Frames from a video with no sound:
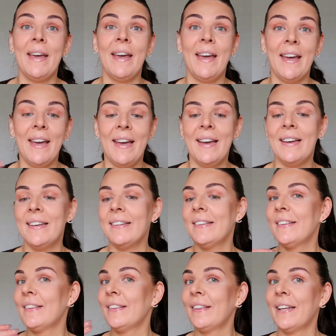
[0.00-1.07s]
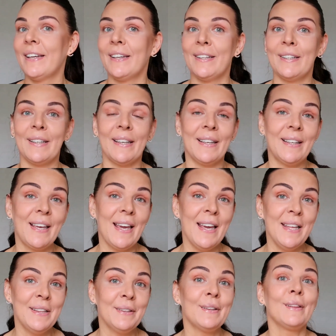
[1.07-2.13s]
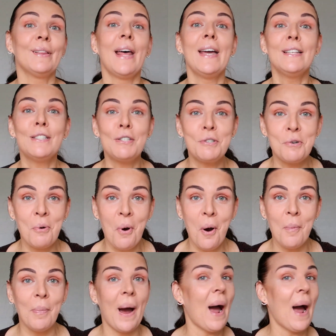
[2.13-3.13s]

and again, let's shop.